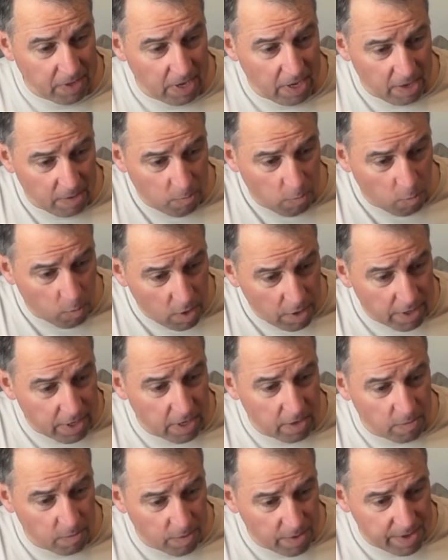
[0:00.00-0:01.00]
In
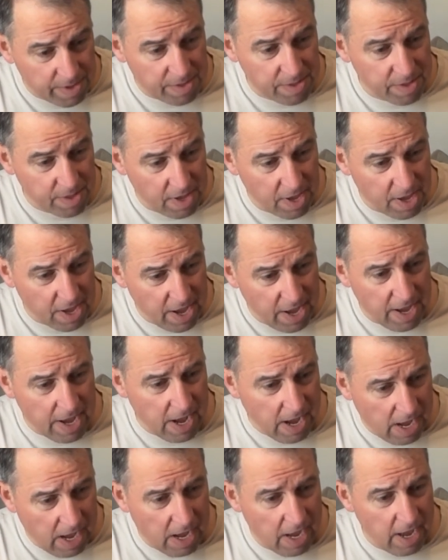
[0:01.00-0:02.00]
working with
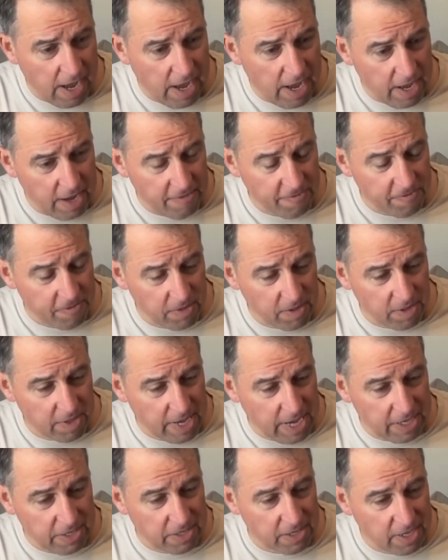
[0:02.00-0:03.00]
AI for the
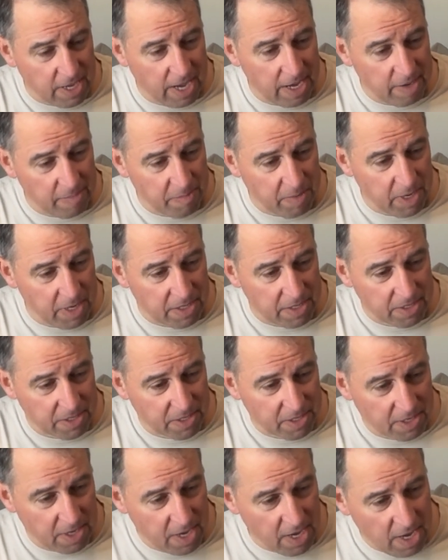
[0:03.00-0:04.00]
last 9
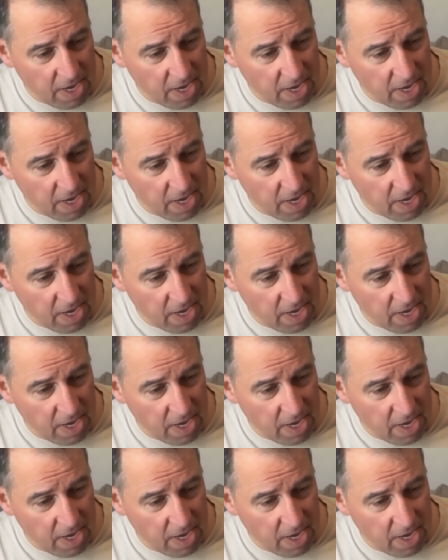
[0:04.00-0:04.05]
months,